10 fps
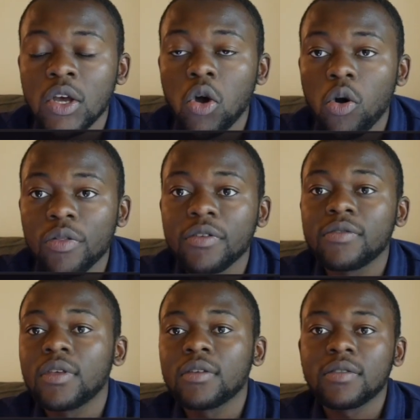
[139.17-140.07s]
All these
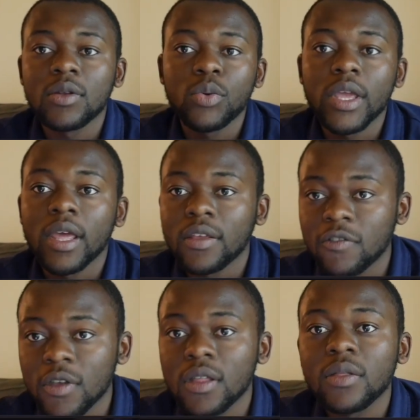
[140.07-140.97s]
things that we
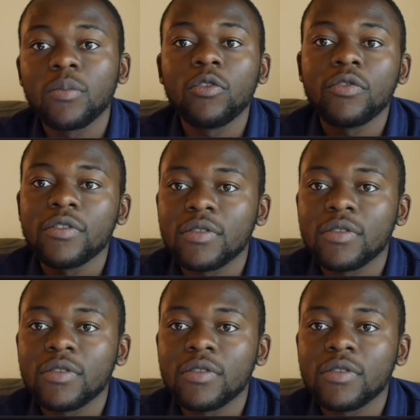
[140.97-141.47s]
see in the movies,